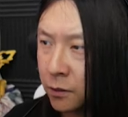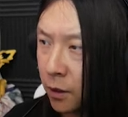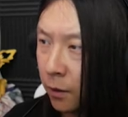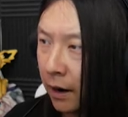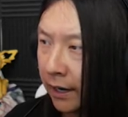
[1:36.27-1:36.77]

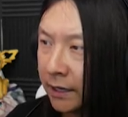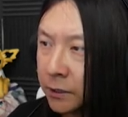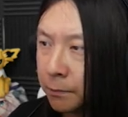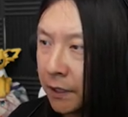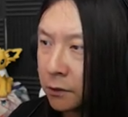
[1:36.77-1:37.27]
So I
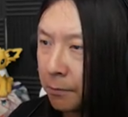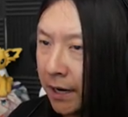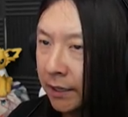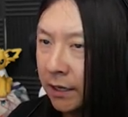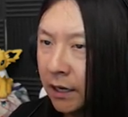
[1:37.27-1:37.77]
guess it's because
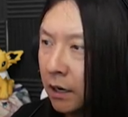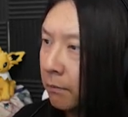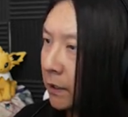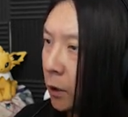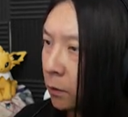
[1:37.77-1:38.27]
my
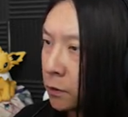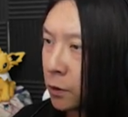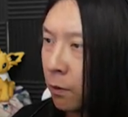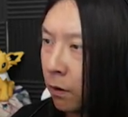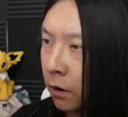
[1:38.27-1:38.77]
total
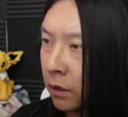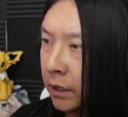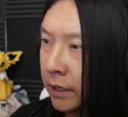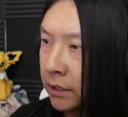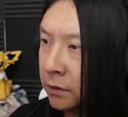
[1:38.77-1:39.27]
score
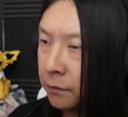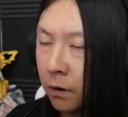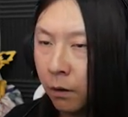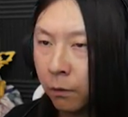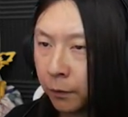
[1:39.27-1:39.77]
is
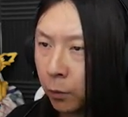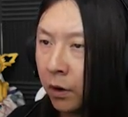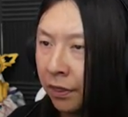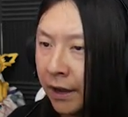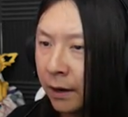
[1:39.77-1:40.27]
over
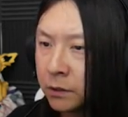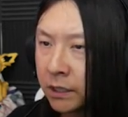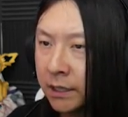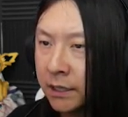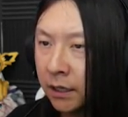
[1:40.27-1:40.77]

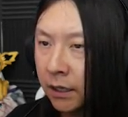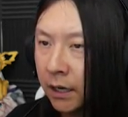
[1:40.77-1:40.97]
1,000.